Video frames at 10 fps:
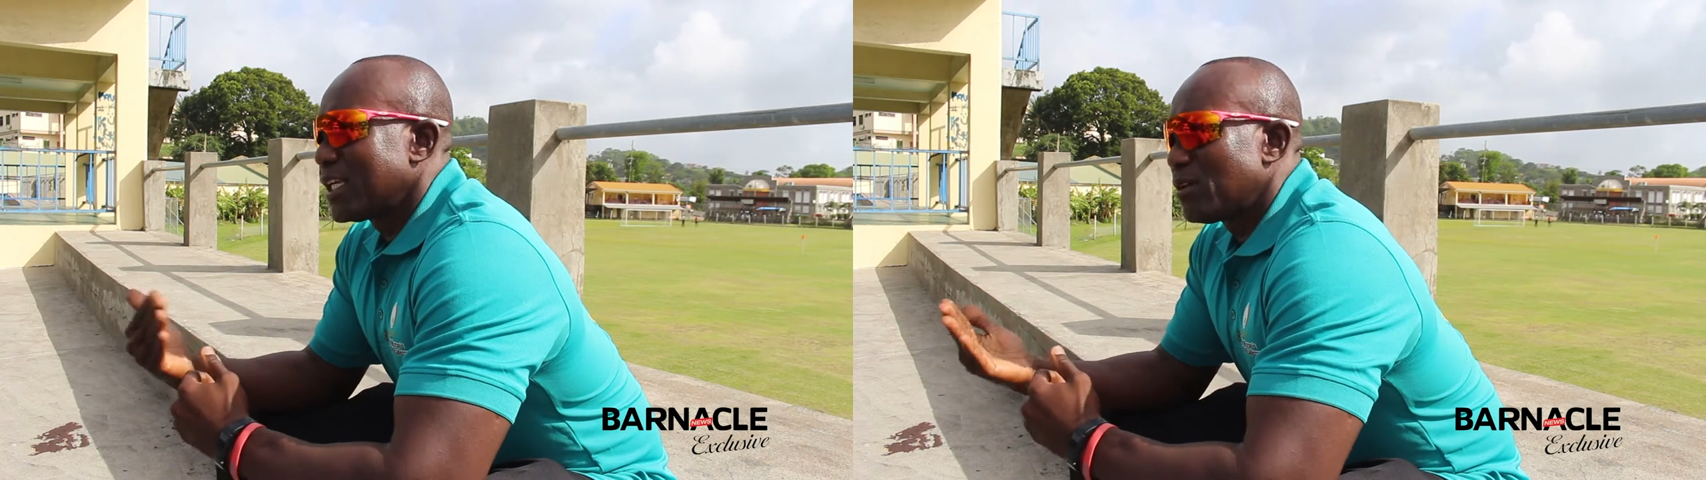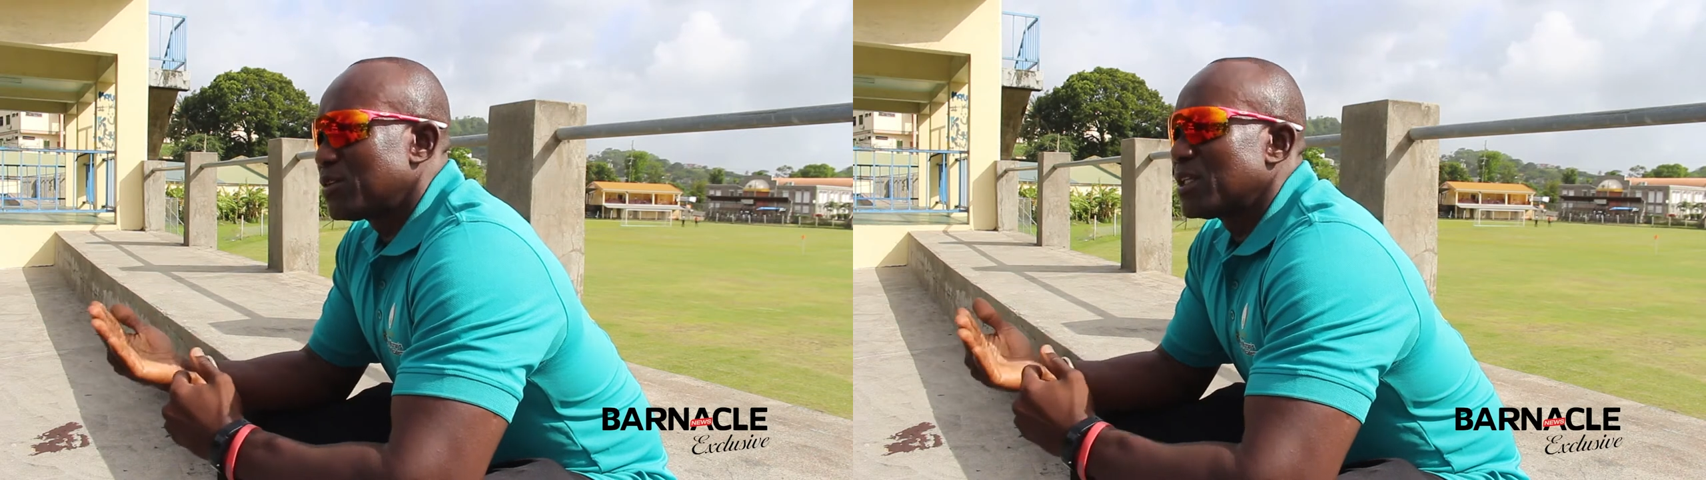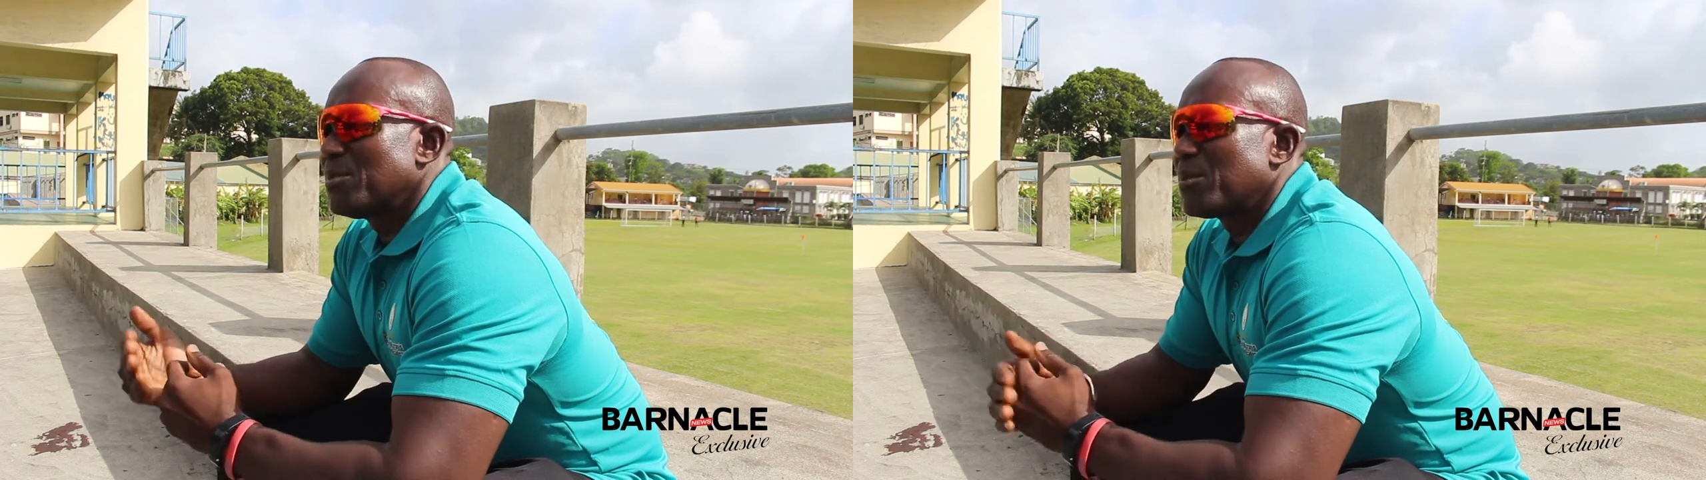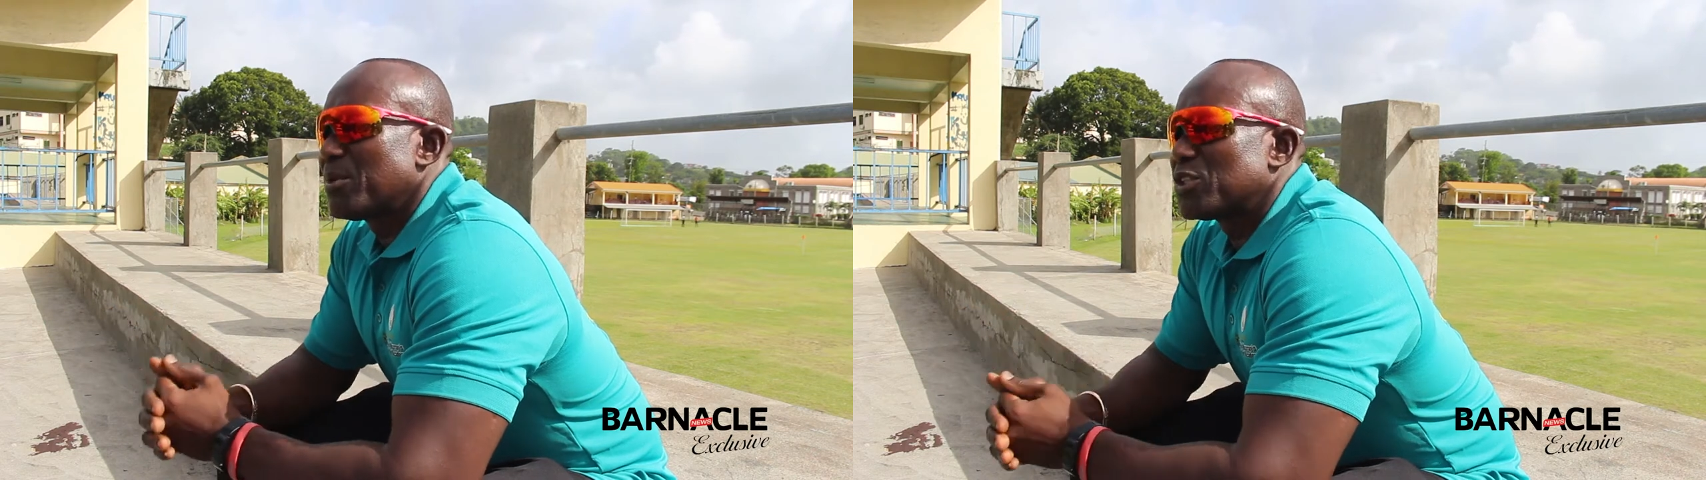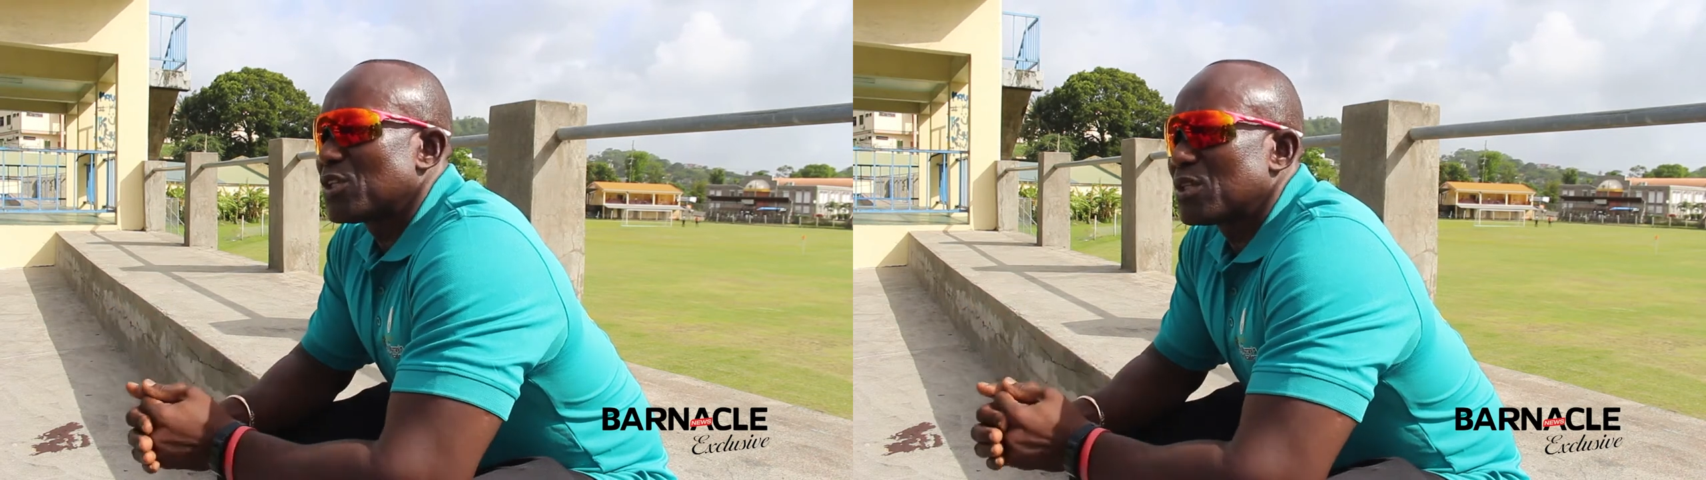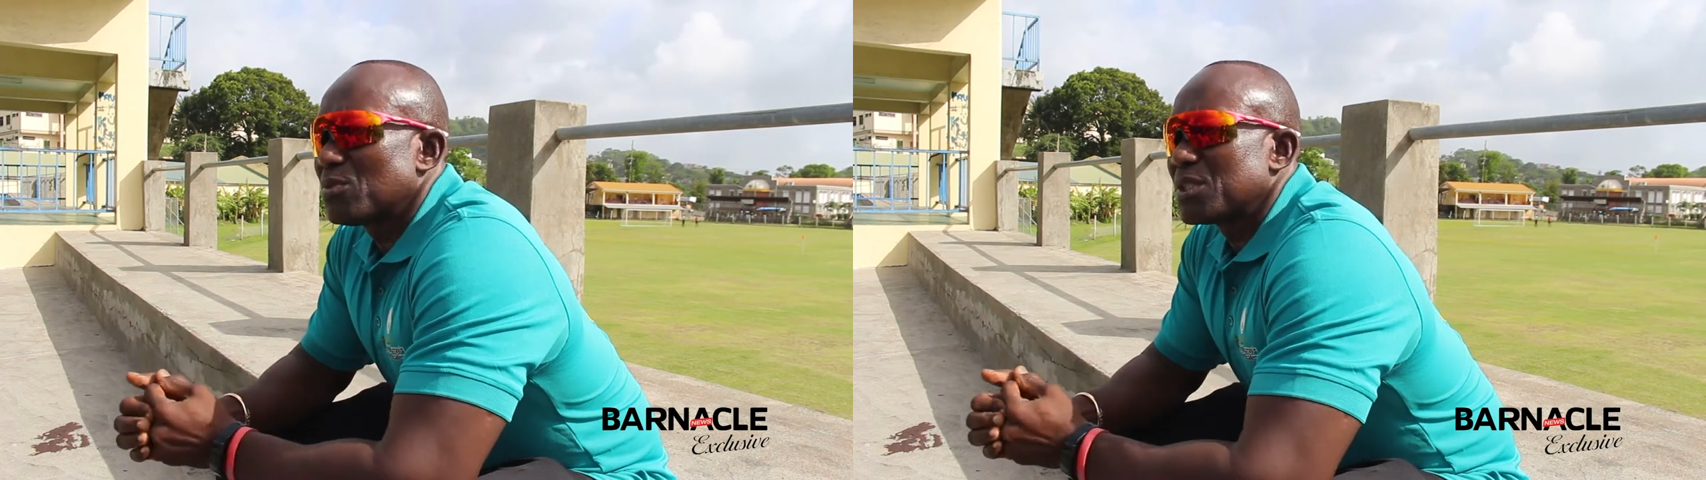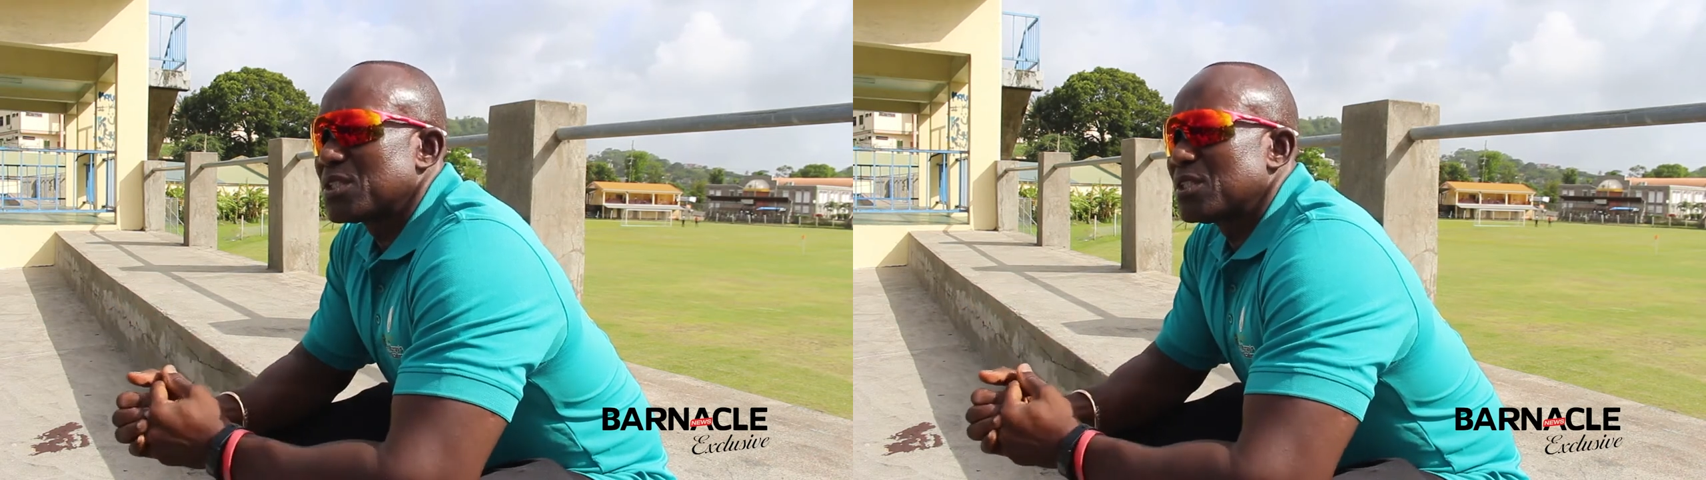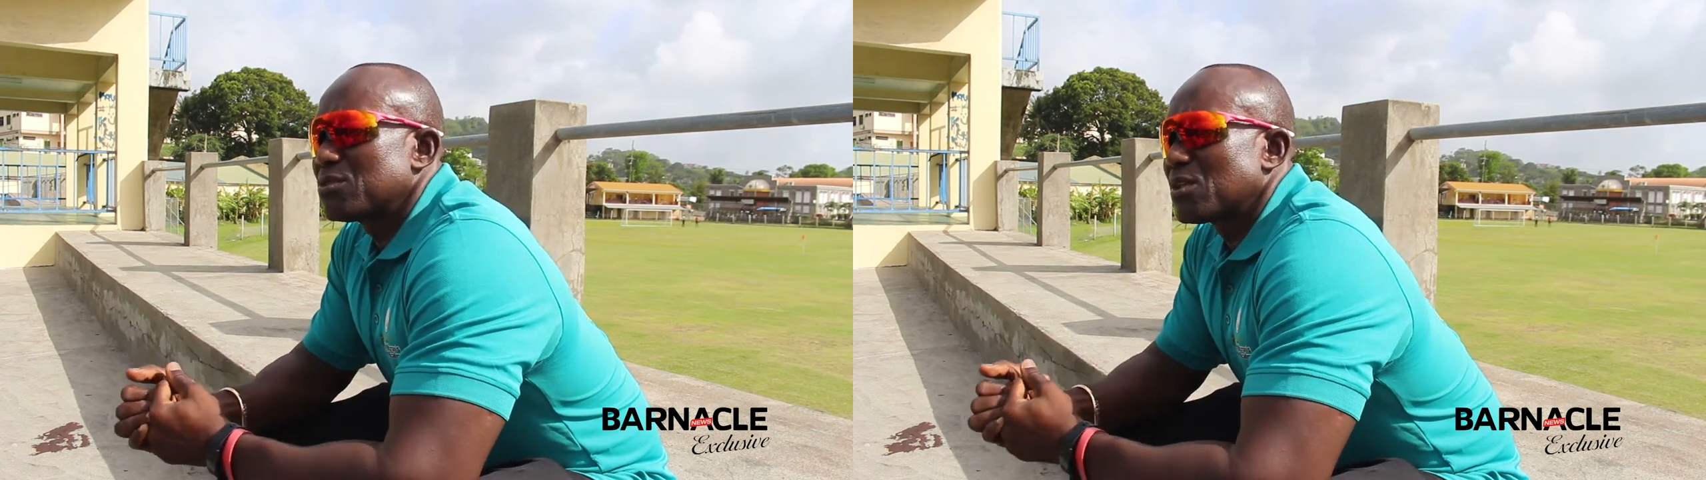then onto the big picture, the West
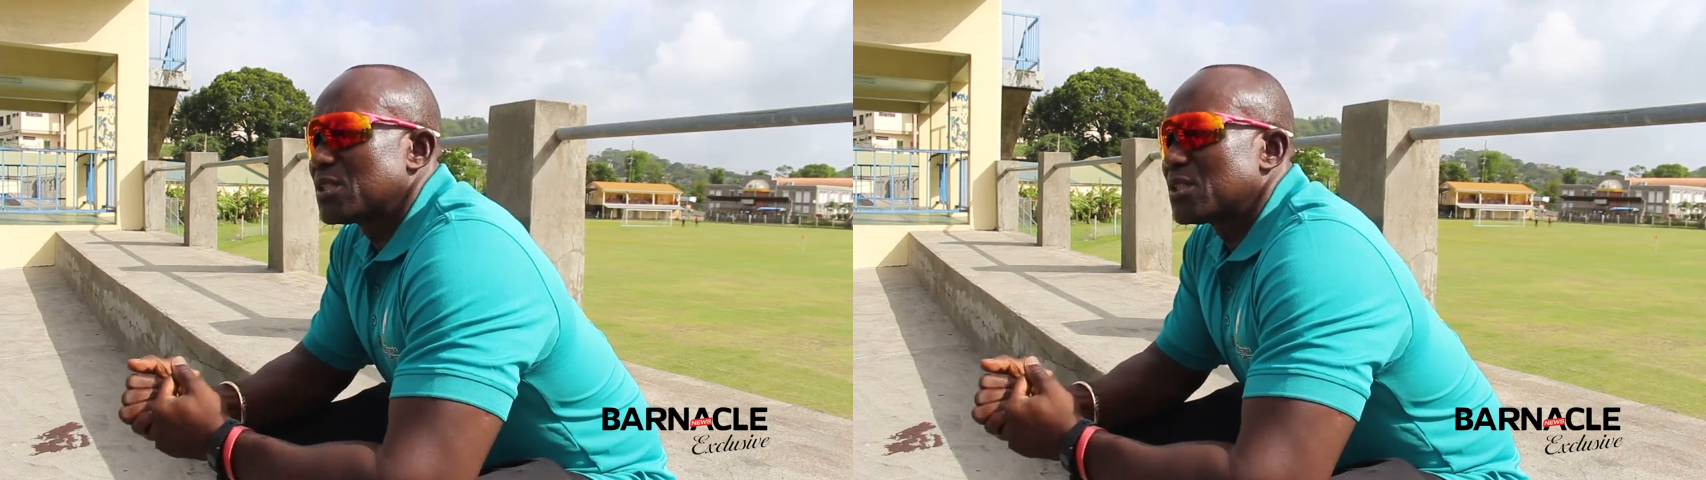Indies